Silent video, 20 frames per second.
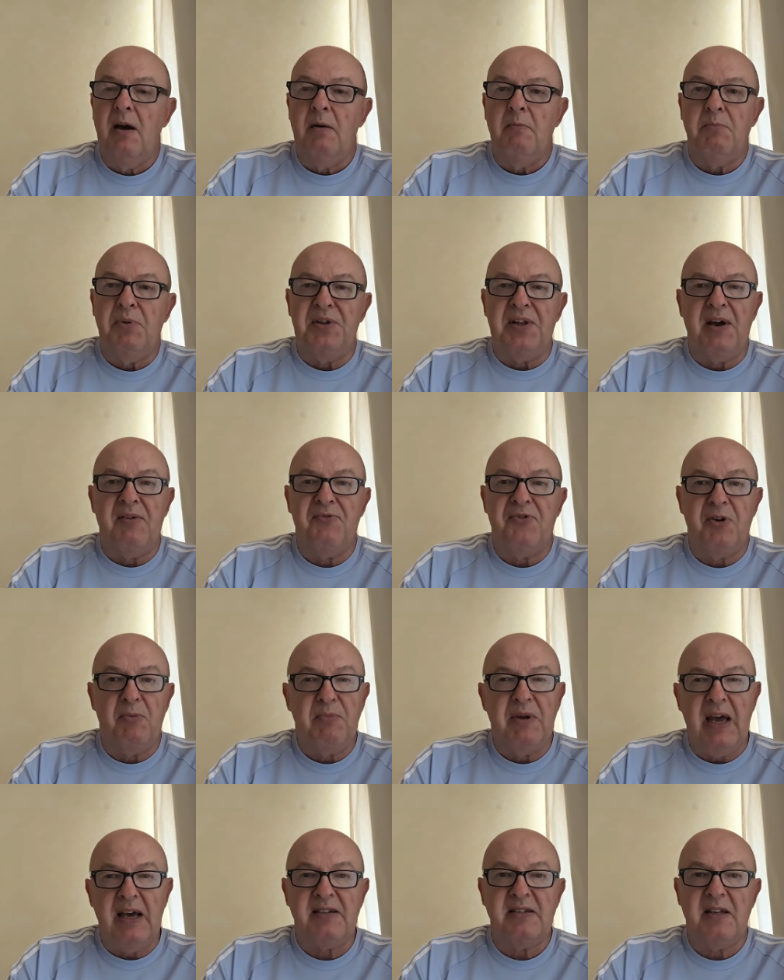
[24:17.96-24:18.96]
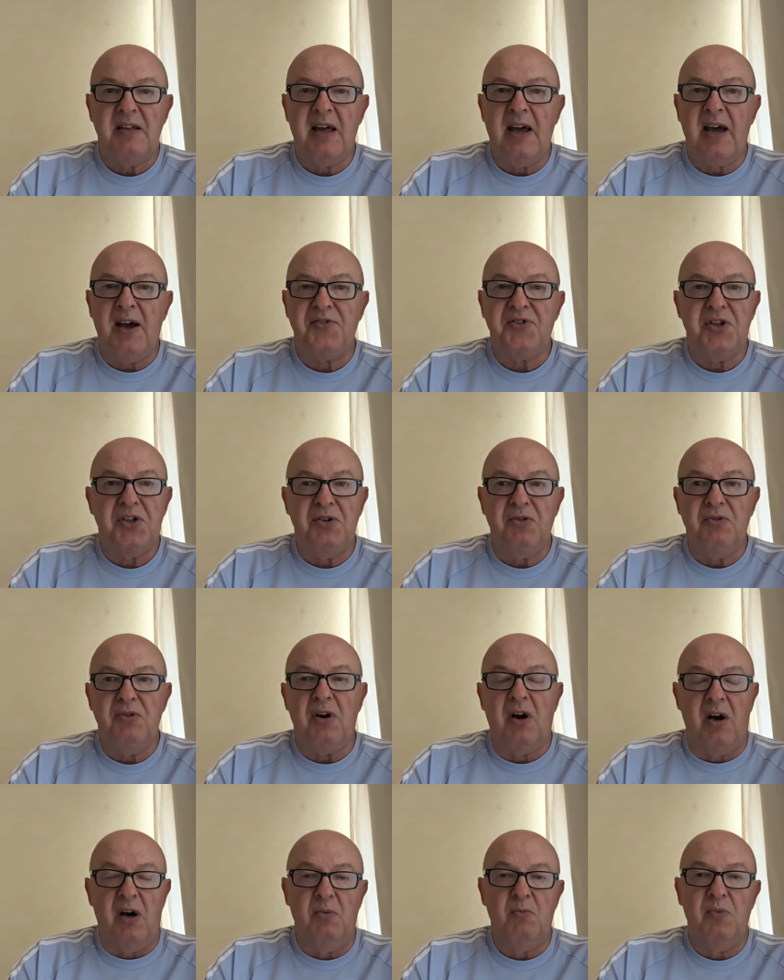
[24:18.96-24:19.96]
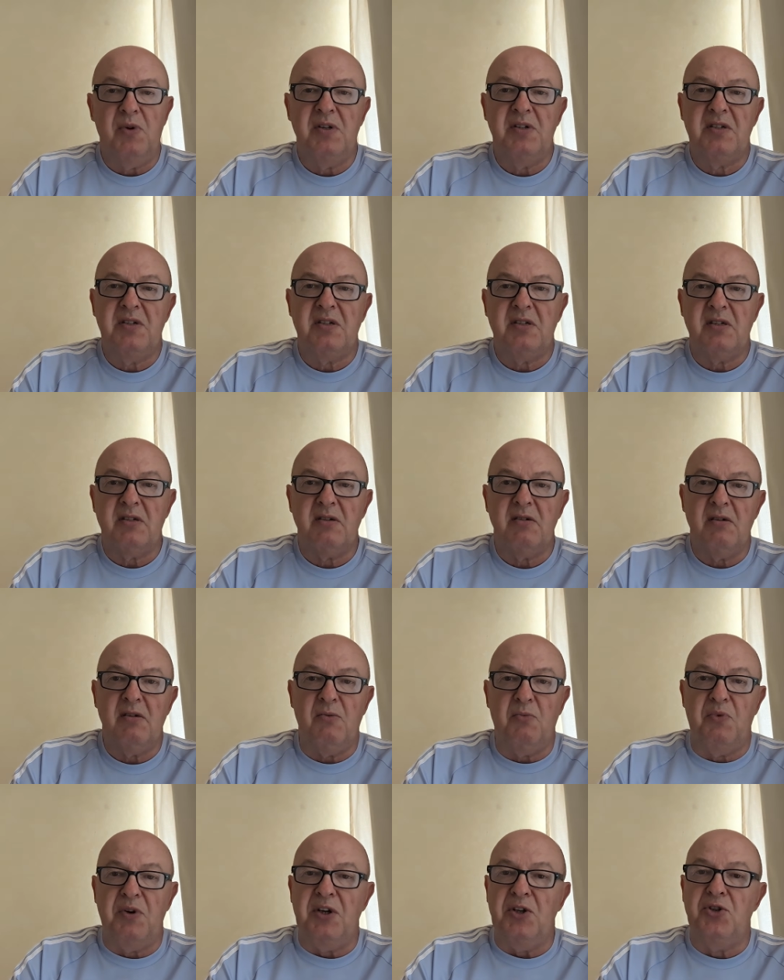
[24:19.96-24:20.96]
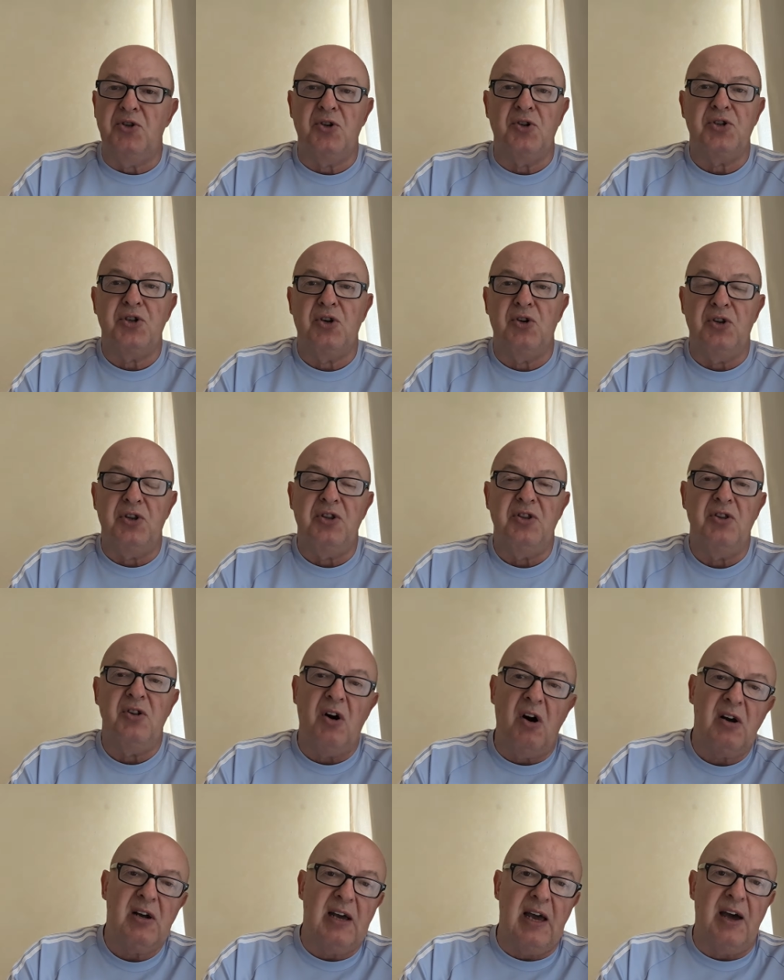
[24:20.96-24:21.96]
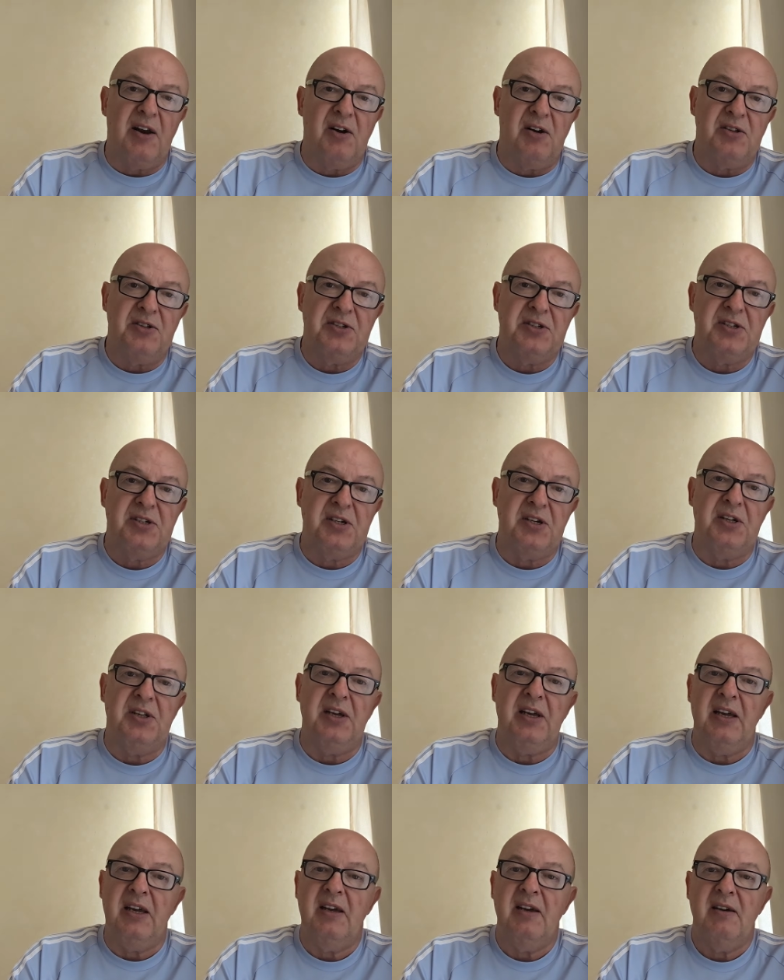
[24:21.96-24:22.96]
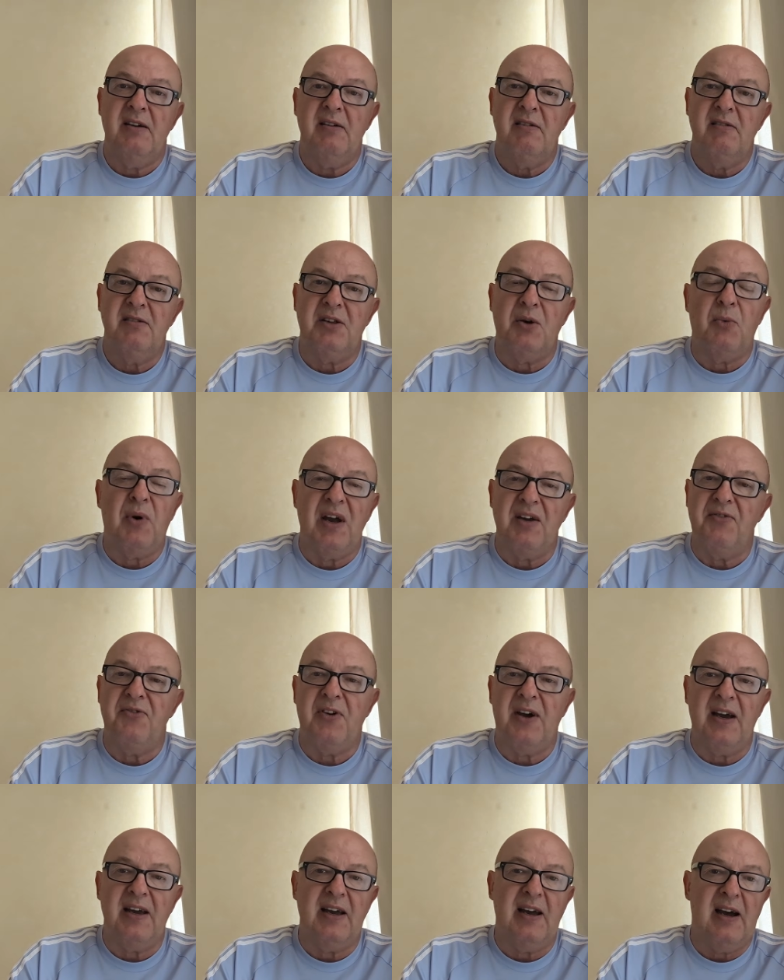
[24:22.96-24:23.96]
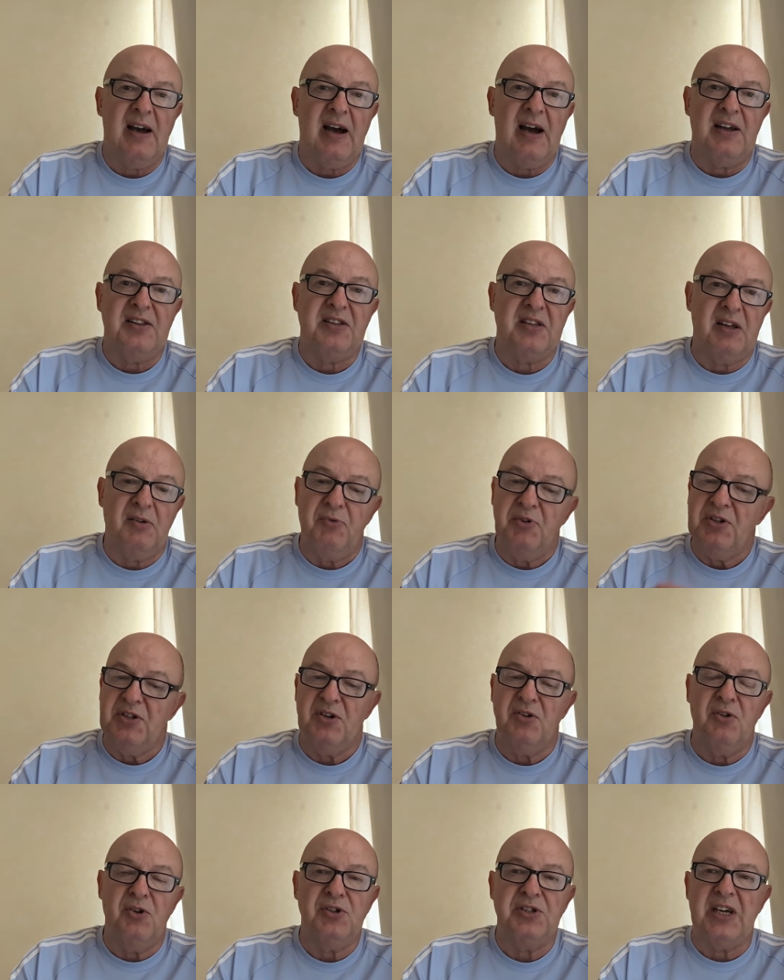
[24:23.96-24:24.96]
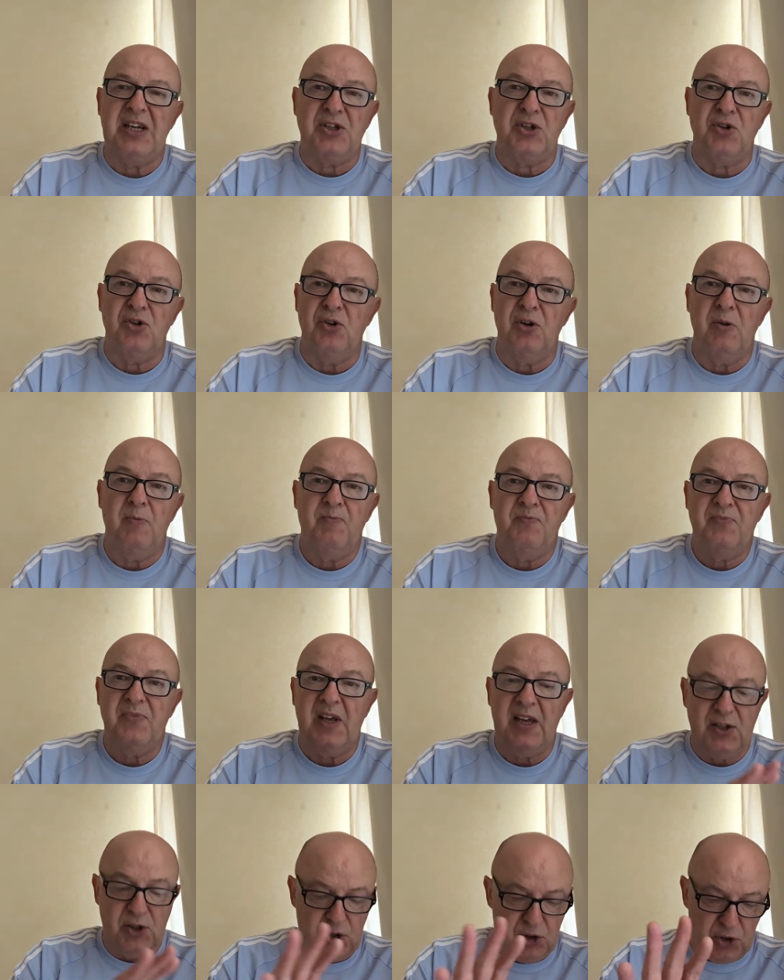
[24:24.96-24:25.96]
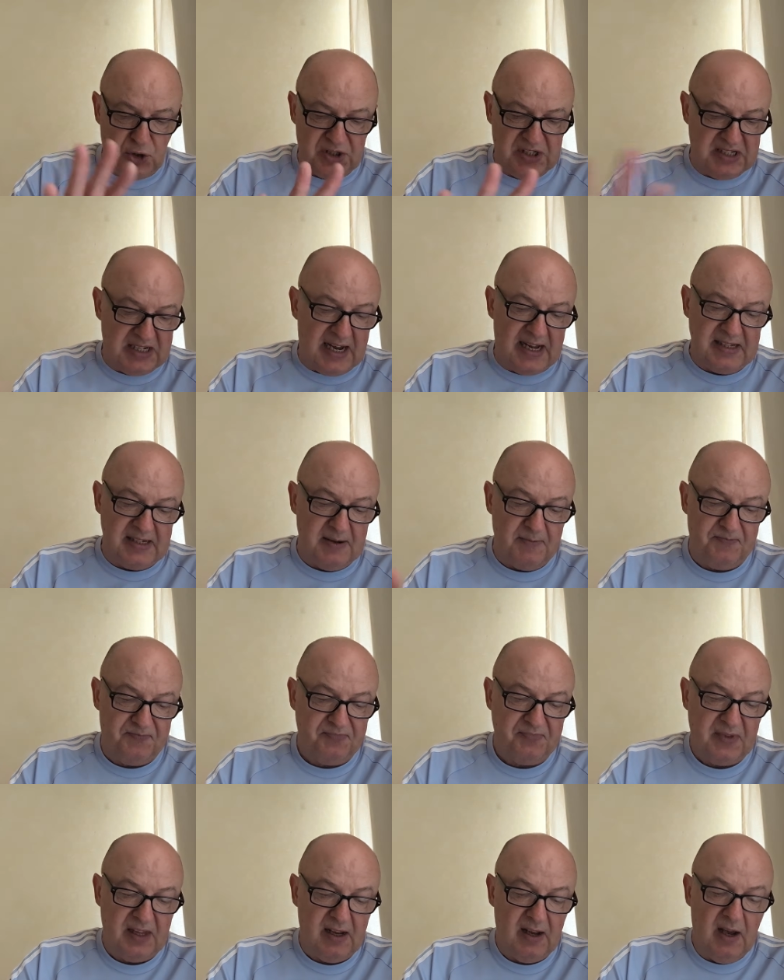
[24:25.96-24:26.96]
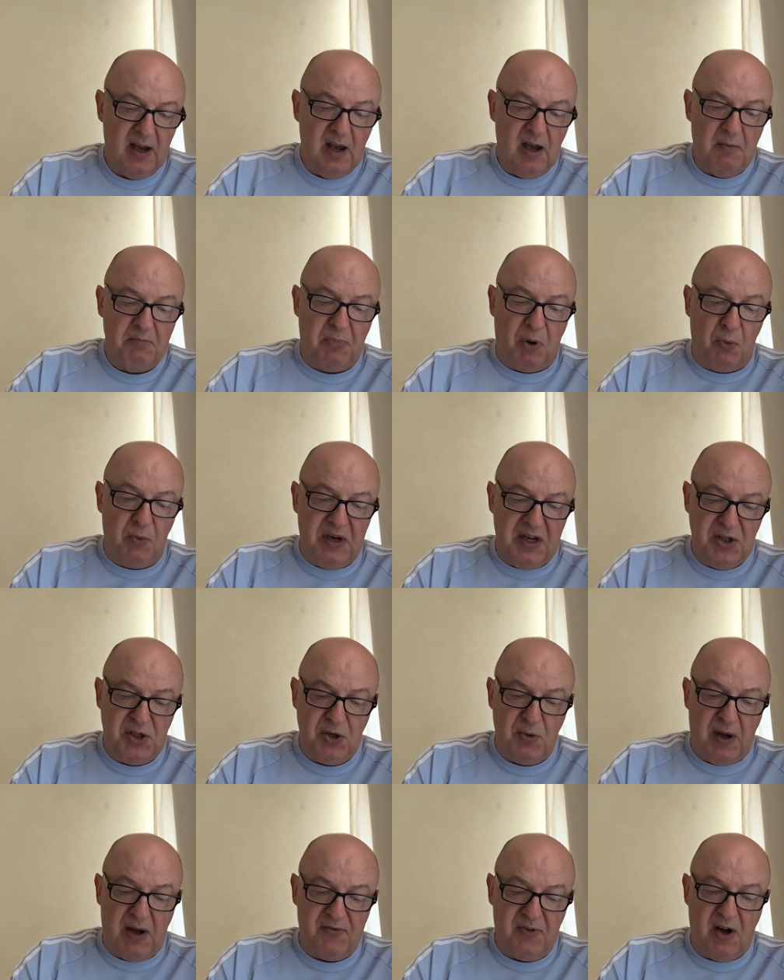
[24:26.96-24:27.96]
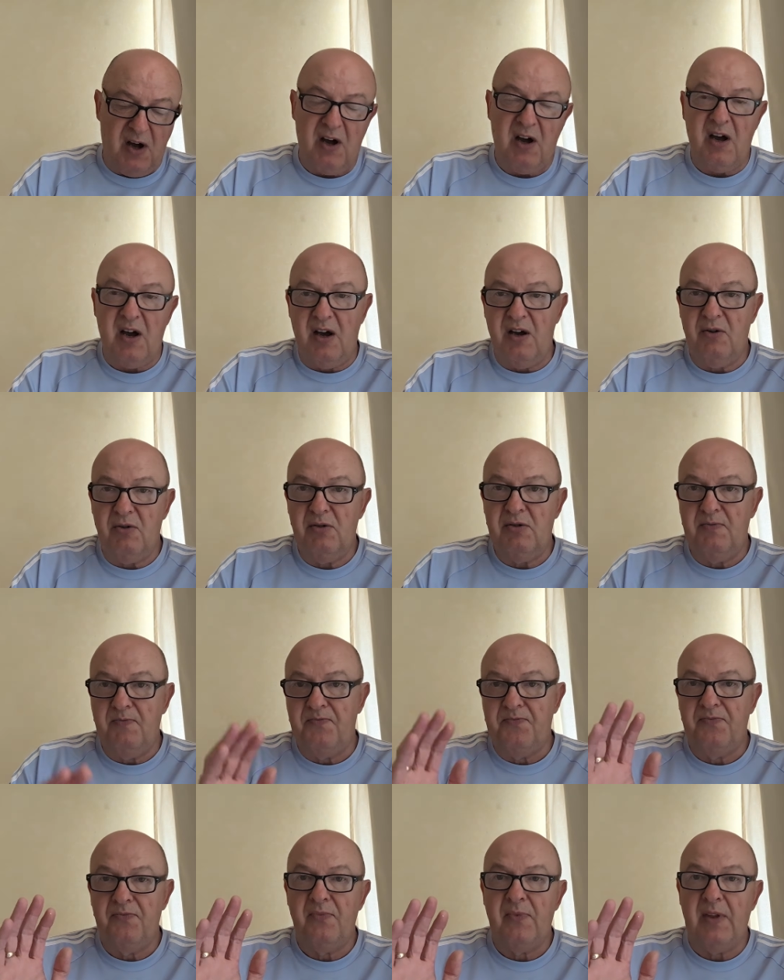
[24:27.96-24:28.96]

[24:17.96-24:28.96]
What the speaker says: But then from yesterday afternoon onwards, we just could not get on to the Wi-Fi at the resort at all. It's just dead. But we do have our own